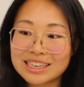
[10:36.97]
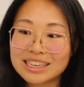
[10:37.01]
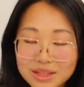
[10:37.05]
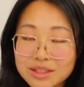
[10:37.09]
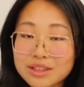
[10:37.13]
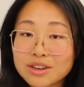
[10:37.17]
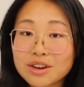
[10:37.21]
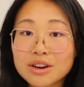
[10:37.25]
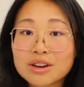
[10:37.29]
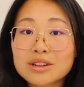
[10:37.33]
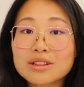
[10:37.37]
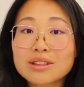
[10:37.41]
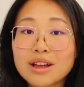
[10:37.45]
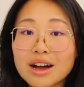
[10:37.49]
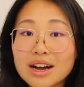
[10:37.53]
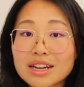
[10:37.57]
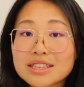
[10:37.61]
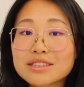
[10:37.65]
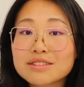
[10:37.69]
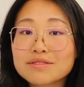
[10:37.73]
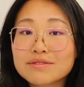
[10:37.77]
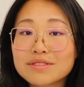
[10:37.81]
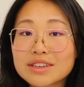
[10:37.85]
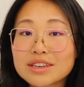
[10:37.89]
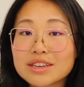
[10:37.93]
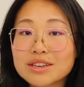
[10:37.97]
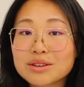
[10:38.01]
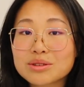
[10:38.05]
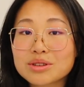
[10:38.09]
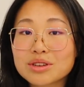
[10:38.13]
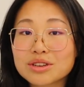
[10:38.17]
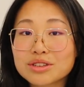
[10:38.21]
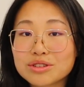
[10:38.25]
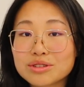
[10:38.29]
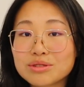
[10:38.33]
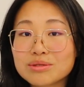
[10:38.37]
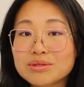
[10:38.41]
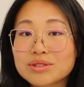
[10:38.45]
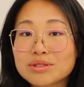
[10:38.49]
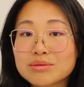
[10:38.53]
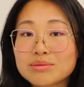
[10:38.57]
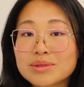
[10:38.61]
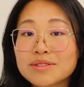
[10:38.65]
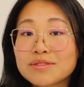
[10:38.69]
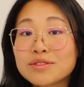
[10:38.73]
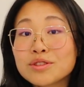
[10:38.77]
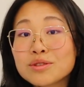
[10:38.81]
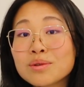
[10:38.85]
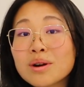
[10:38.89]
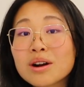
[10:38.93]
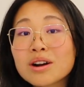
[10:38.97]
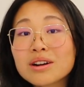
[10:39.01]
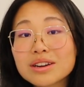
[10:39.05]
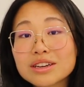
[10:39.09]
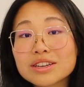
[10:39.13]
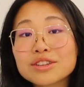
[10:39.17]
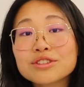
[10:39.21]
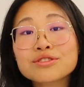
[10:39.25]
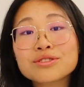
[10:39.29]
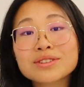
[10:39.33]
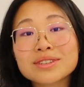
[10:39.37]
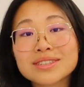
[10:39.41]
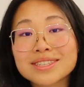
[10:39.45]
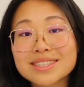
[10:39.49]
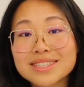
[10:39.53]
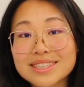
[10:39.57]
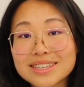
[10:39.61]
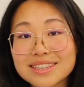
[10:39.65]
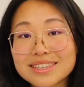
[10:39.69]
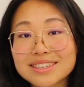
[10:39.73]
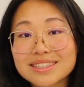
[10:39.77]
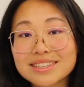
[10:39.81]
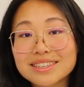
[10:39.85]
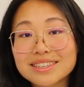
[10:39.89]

But there are lots of videos on YouTube if you are interested.